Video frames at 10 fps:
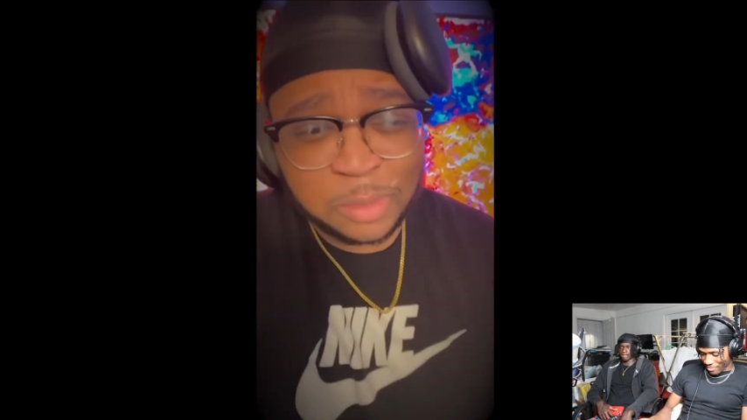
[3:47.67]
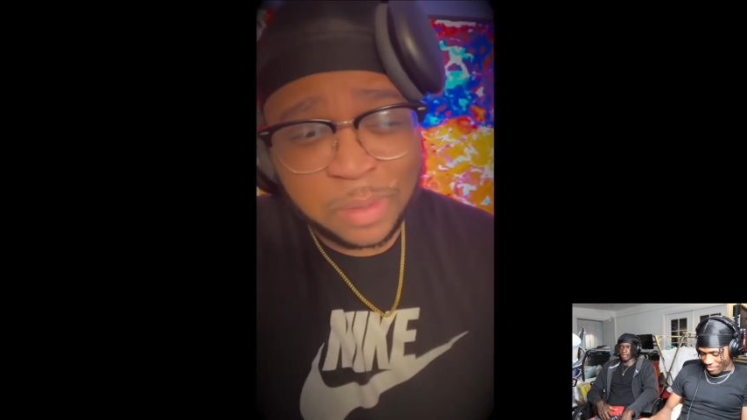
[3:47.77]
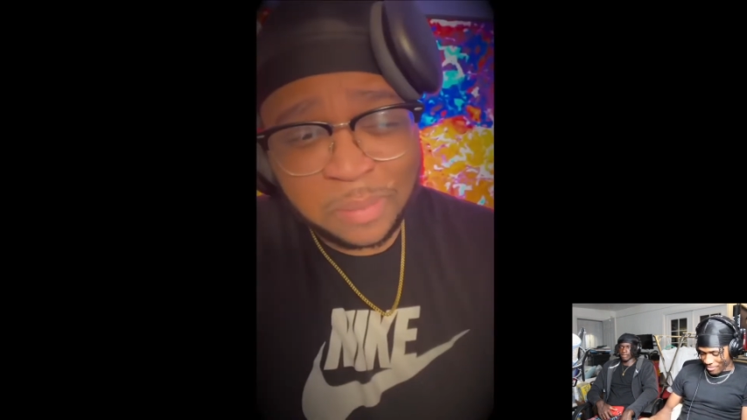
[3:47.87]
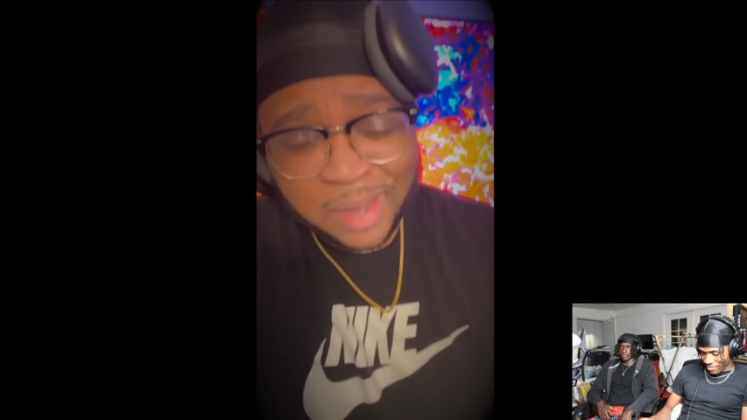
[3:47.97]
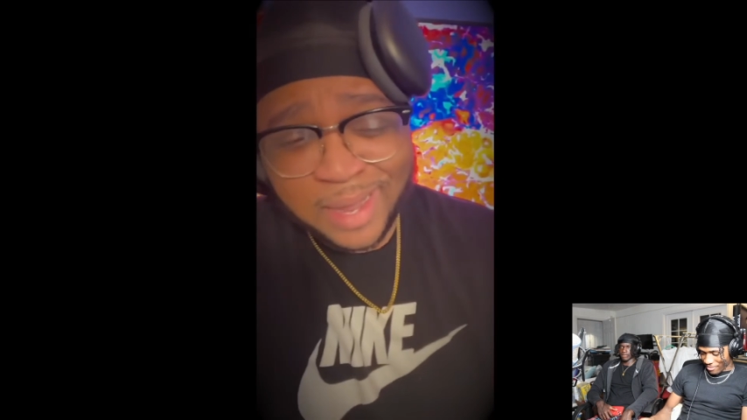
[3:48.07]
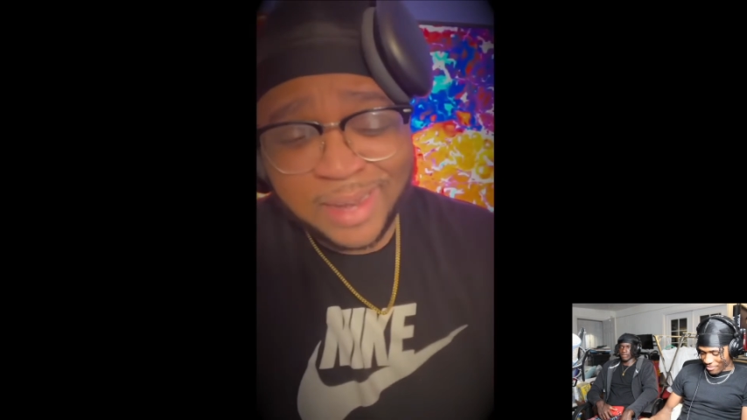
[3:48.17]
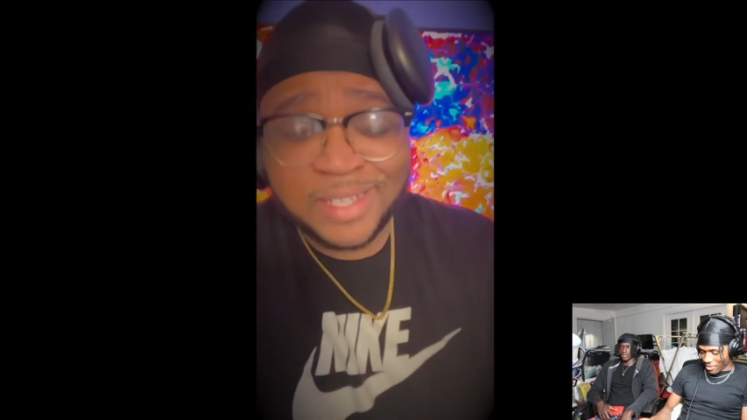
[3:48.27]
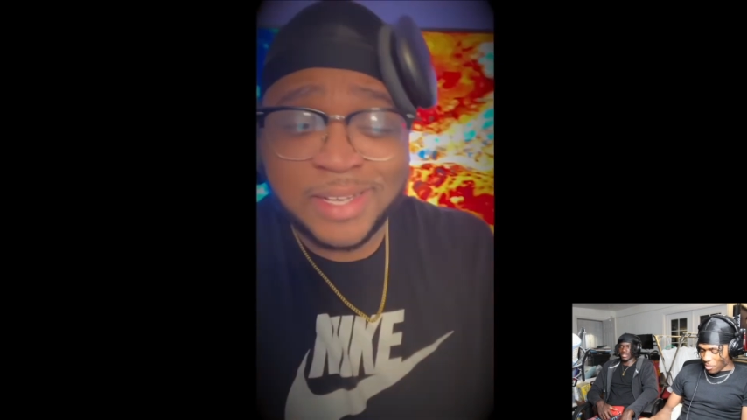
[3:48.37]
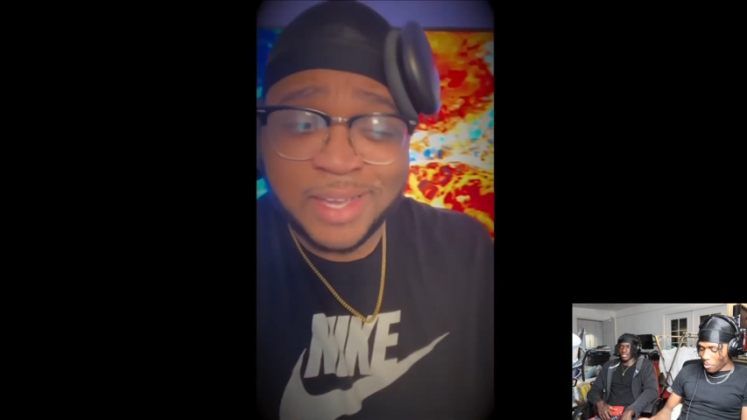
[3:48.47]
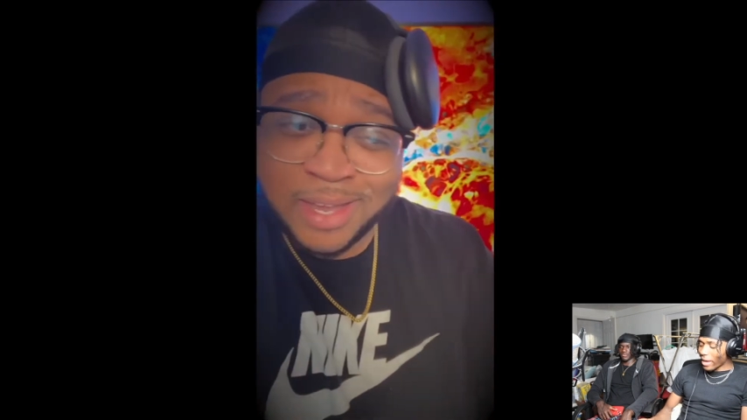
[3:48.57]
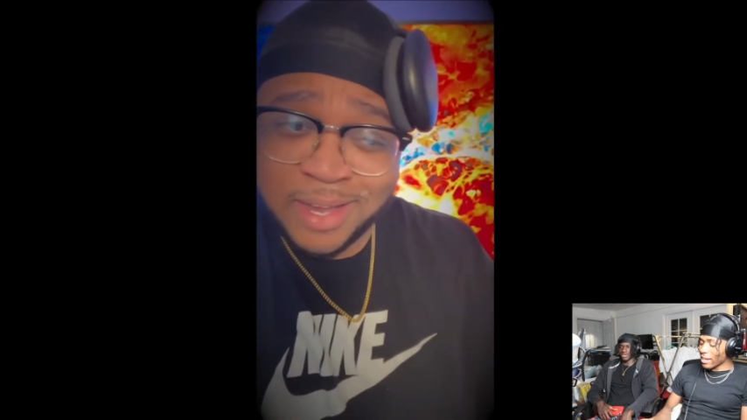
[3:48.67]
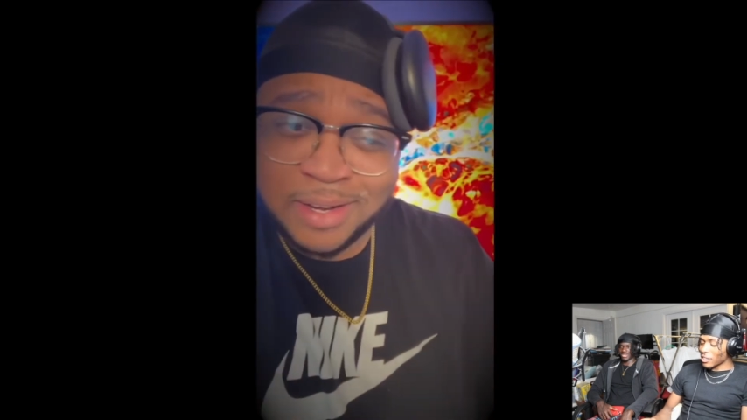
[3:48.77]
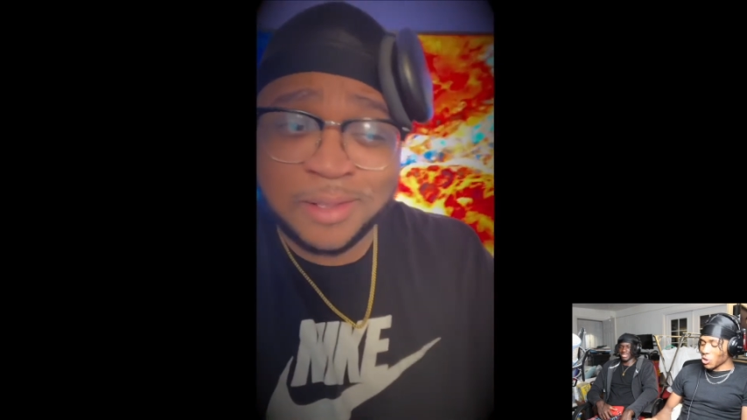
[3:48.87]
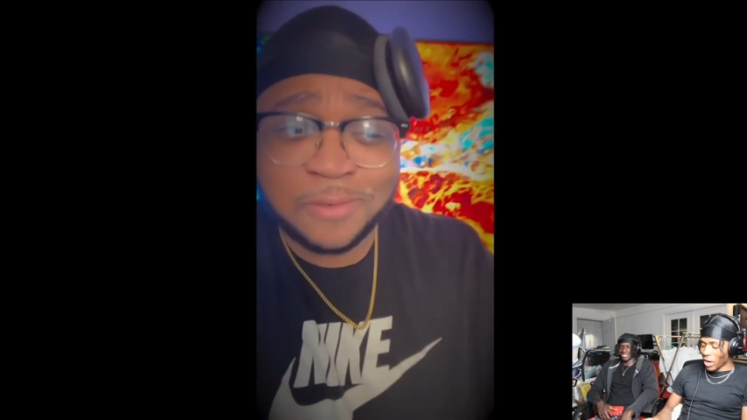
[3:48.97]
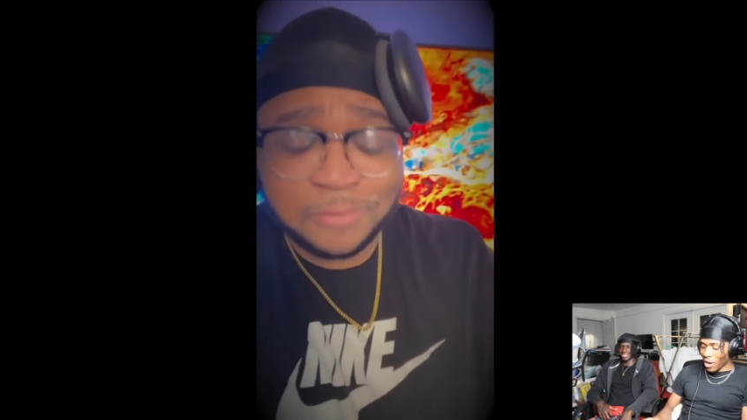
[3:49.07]
Must be mad that you can't
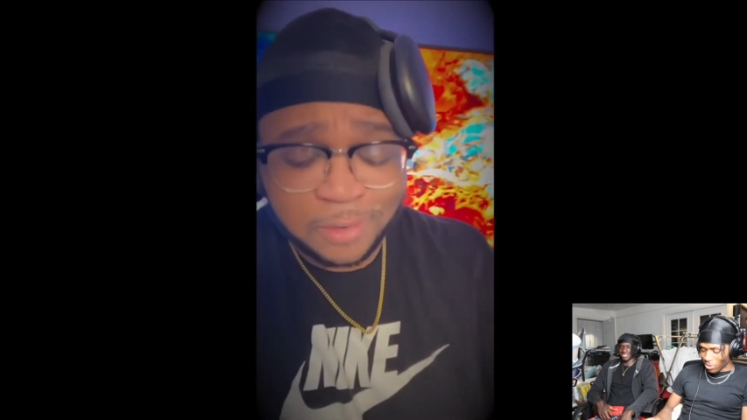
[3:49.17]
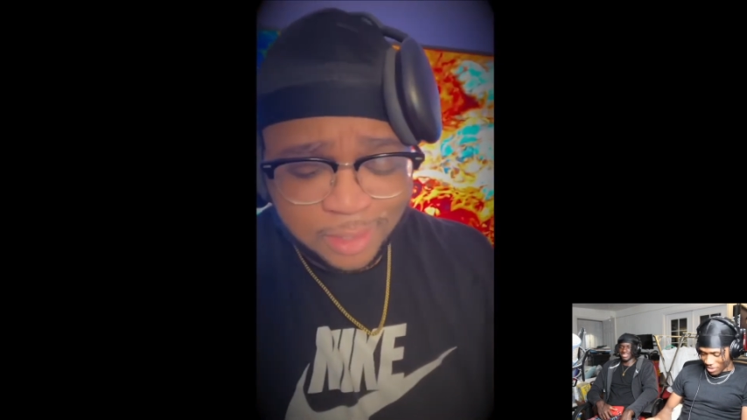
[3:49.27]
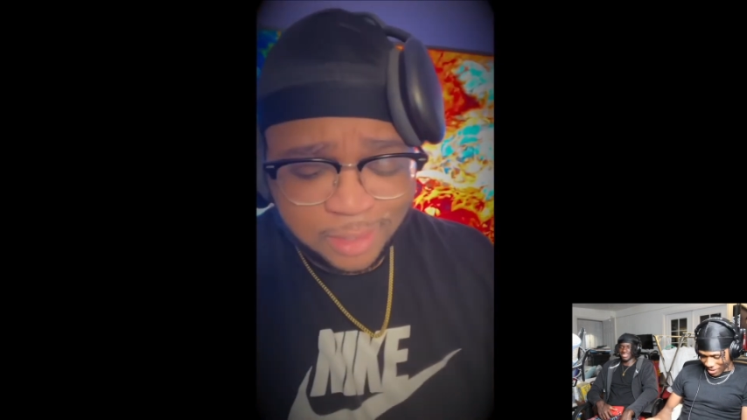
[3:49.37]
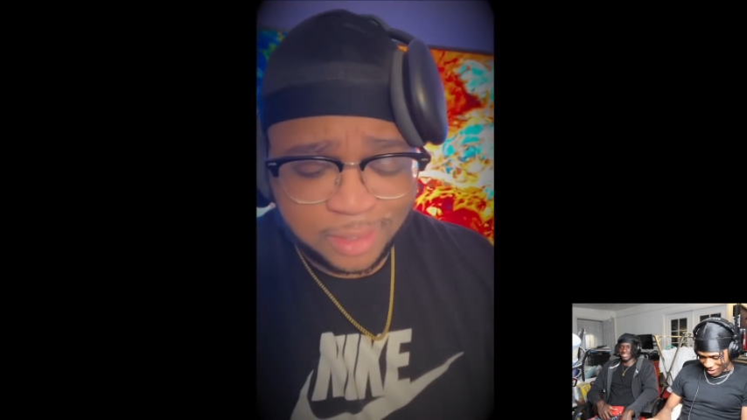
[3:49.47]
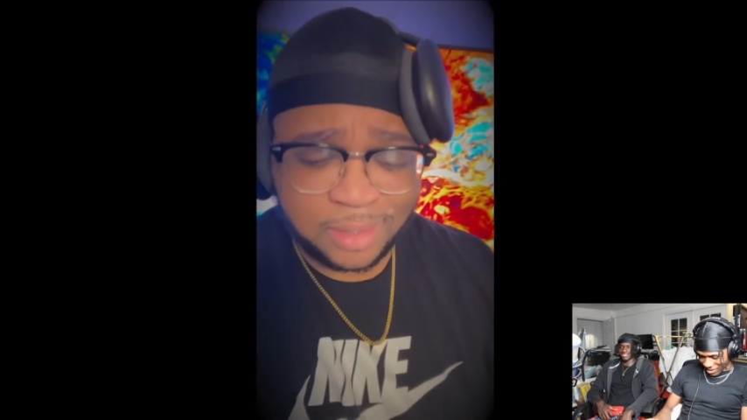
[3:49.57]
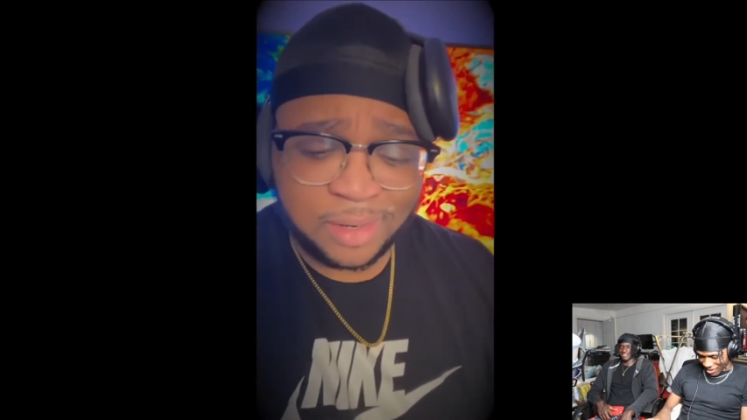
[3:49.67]
get a friend.